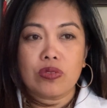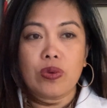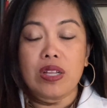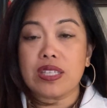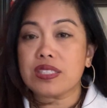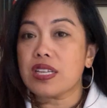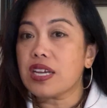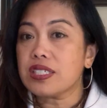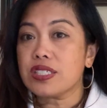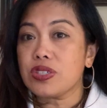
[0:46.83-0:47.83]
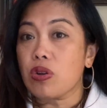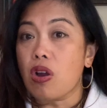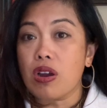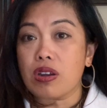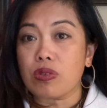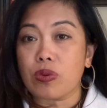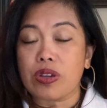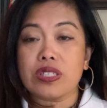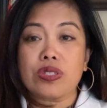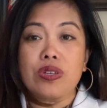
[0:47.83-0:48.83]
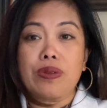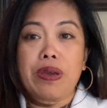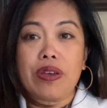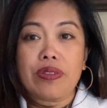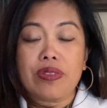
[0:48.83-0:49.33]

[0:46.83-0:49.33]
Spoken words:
Well, it's not just your heart we're concerned about.